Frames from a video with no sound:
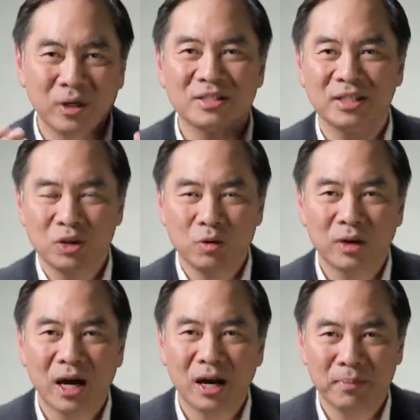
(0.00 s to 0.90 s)
The ones that
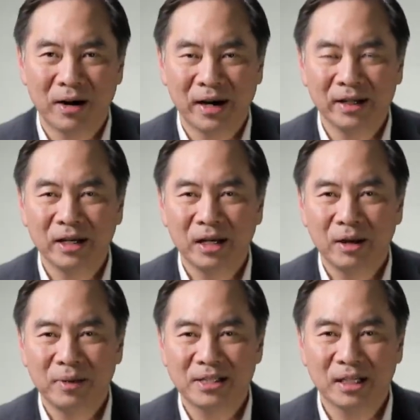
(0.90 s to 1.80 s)
you and I buy
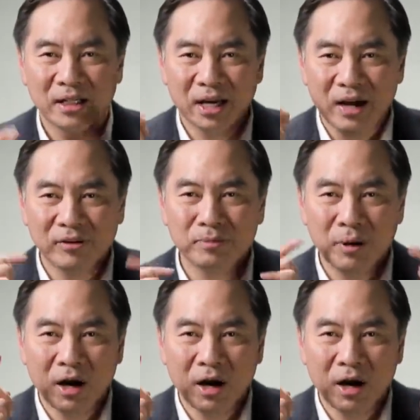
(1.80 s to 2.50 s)
basically have